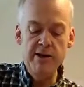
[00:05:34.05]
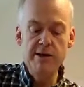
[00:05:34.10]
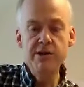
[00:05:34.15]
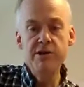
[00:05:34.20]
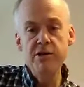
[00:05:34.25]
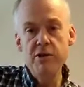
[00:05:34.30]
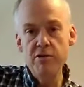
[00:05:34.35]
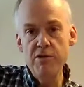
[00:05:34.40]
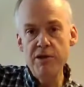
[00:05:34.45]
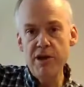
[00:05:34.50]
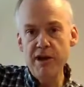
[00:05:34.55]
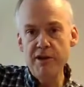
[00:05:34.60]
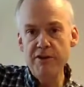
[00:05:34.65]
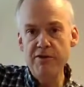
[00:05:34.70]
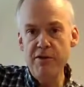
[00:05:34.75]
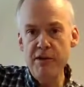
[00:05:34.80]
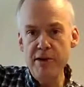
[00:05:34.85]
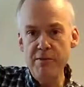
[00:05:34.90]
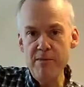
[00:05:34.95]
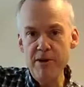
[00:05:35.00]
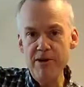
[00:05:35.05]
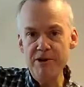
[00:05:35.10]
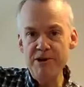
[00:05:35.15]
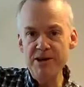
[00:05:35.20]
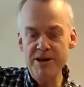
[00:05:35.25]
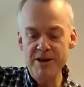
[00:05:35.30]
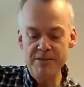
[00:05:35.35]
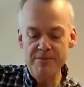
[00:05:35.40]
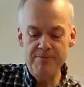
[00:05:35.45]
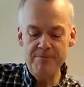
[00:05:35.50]
So thanks very
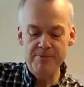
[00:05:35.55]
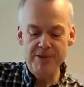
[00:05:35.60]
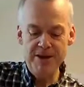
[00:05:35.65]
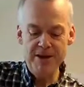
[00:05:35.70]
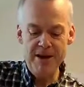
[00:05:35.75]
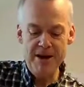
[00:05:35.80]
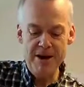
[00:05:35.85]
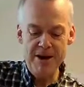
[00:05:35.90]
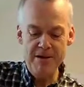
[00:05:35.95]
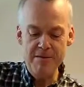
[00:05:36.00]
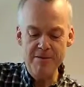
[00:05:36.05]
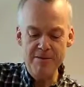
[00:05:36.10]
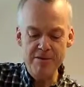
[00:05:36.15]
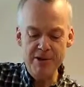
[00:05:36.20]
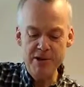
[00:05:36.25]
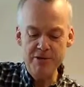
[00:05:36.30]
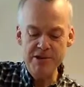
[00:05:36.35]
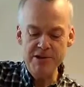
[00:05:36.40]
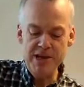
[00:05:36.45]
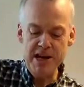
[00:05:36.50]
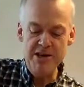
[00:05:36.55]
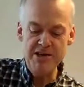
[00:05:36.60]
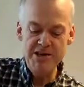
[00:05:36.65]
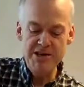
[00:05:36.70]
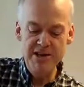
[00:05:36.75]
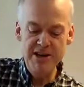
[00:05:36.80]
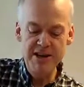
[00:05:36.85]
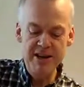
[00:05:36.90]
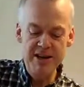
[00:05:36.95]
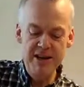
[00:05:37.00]
much for your attention,